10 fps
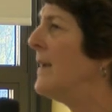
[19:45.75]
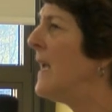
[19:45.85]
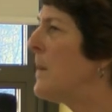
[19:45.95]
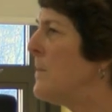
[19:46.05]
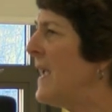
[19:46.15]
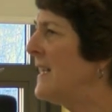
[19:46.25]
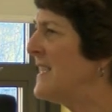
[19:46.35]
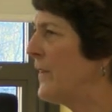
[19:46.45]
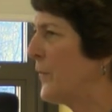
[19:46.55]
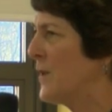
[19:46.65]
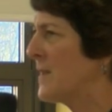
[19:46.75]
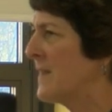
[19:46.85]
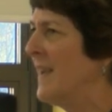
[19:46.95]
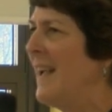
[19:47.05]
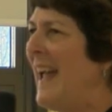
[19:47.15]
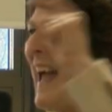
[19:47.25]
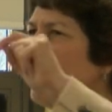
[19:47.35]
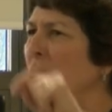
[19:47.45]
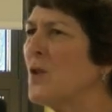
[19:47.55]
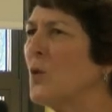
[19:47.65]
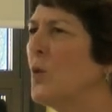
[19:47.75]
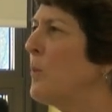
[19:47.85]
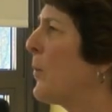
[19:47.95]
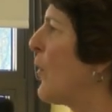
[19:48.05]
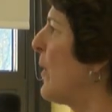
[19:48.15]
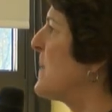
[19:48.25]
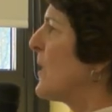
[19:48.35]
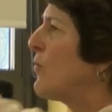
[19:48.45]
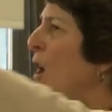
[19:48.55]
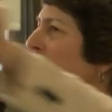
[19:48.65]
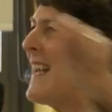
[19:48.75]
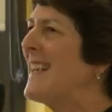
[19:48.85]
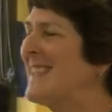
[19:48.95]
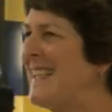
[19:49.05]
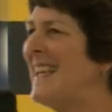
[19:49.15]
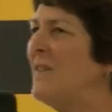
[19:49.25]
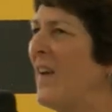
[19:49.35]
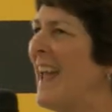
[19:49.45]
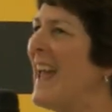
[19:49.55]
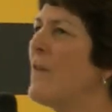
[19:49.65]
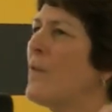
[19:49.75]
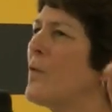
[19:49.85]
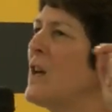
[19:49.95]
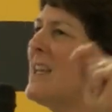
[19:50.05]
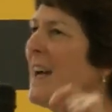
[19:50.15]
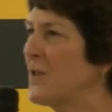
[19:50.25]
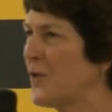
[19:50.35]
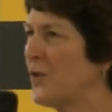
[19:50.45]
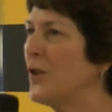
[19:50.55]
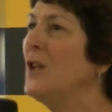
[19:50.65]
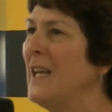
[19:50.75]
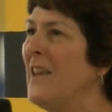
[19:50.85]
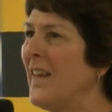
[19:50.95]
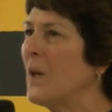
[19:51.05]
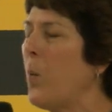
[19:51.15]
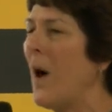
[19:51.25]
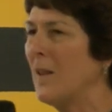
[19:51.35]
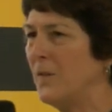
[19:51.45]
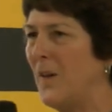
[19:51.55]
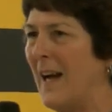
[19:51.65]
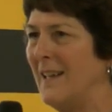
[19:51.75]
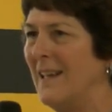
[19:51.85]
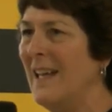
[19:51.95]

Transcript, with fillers: It made a difference. After school programs across our city for every youngster that qualified.